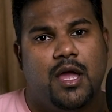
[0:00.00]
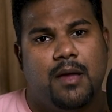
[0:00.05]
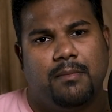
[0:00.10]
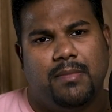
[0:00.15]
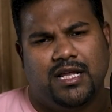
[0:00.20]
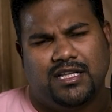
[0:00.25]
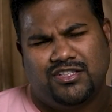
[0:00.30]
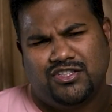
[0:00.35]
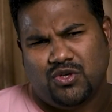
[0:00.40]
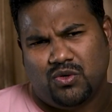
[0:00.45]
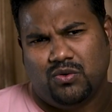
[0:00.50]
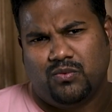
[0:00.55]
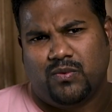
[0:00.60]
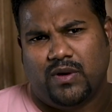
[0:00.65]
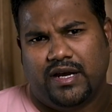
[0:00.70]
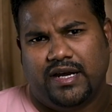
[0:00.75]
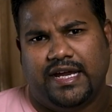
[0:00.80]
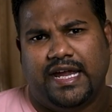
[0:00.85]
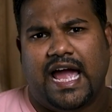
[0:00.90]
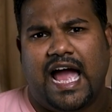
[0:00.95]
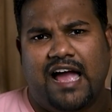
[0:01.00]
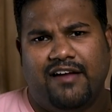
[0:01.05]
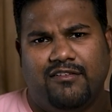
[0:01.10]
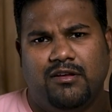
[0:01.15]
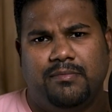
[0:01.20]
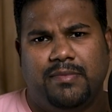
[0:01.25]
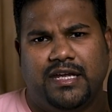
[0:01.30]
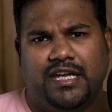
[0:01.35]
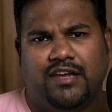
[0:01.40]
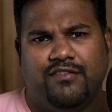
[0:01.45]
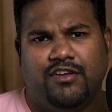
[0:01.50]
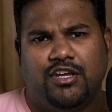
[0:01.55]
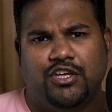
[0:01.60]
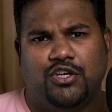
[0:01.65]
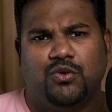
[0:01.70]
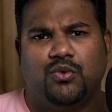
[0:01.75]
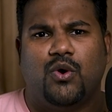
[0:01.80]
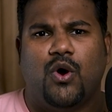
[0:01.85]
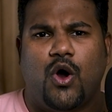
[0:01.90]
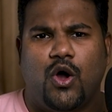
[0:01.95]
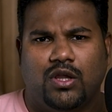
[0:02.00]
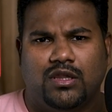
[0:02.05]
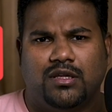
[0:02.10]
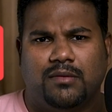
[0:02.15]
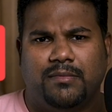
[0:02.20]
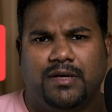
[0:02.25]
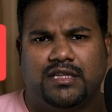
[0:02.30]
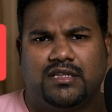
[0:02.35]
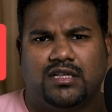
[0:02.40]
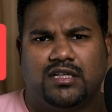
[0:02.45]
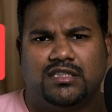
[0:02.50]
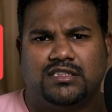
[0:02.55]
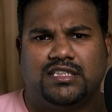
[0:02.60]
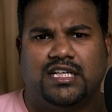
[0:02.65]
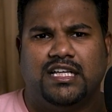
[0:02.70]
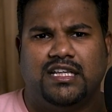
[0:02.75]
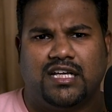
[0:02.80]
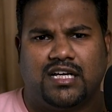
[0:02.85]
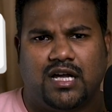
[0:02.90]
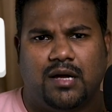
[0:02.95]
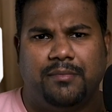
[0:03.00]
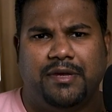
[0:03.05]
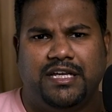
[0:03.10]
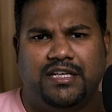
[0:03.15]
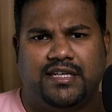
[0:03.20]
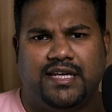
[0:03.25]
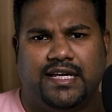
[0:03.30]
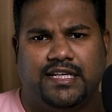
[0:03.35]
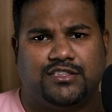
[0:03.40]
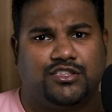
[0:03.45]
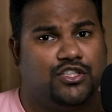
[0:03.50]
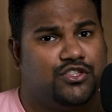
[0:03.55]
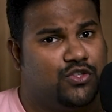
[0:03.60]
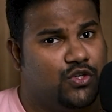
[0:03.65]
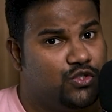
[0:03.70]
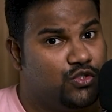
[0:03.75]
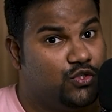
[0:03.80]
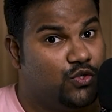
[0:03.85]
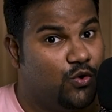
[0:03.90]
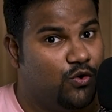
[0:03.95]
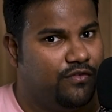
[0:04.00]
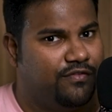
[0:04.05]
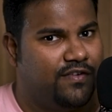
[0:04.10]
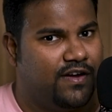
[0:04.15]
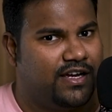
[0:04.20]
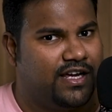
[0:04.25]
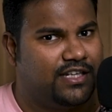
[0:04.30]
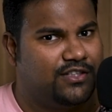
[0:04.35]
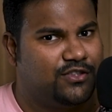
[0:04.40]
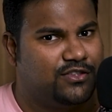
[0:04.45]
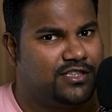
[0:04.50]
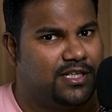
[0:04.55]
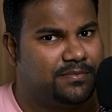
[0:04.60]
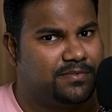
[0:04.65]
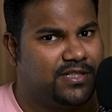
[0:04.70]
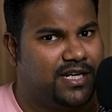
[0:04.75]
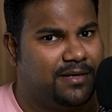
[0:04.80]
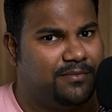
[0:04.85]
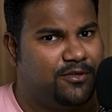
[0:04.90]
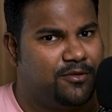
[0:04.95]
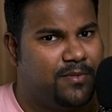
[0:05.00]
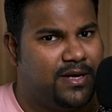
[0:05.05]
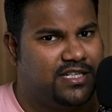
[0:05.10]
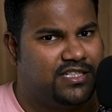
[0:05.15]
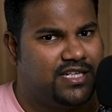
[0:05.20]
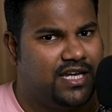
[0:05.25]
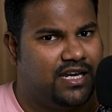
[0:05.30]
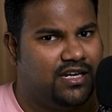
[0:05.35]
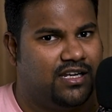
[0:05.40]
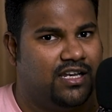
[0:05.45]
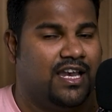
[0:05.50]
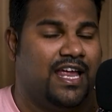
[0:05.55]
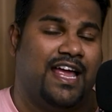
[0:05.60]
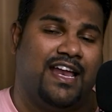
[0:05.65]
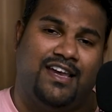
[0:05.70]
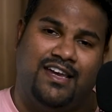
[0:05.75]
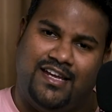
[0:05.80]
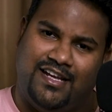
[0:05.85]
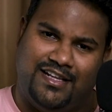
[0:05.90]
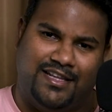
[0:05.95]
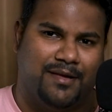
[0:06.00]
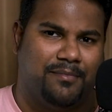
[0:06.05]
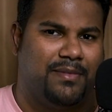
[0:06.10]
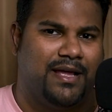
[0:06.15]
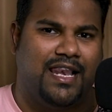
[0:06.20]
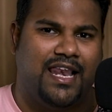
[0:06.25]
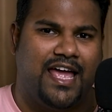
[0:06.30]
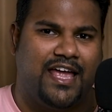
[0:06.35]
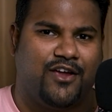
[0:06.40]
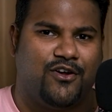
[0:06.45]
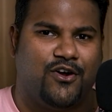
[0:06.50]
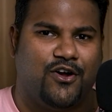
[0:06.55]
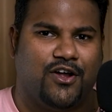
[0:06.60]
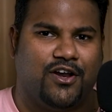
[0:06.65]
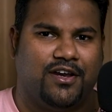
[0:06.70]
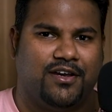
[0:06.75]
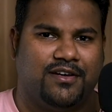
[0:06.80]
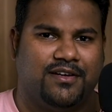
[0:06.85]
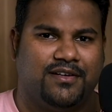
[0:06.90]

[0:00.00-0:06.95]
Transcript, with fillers: But don't worry, I will be giving you all the methods in the coming days. So don't forget to subscribe to my channel and hit the bell icon.